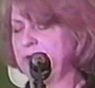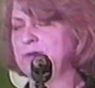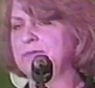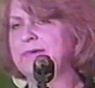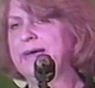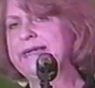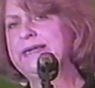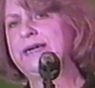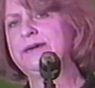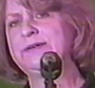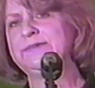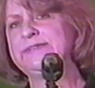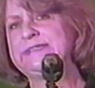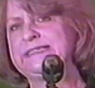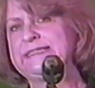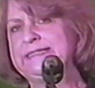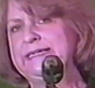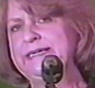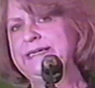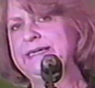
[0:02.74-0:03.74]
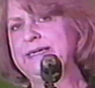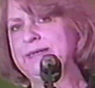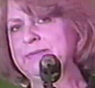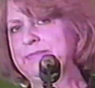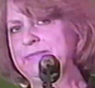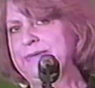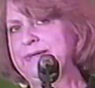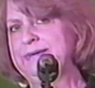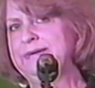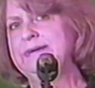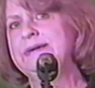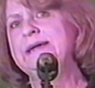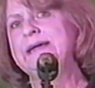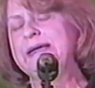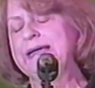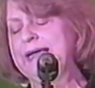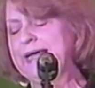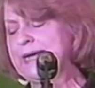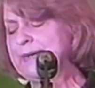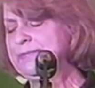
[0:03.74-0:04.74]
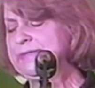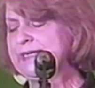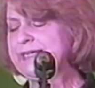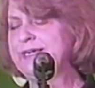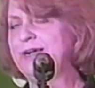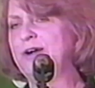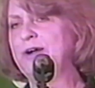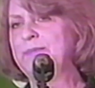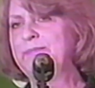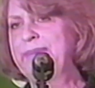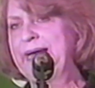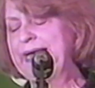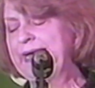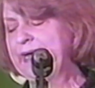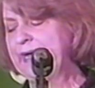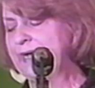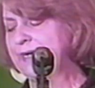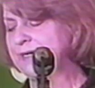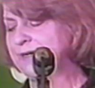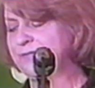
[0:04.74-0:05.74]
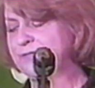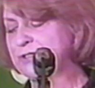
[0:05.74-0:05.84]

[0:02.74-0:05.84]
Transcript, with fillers: Run out of steam, emptied our bag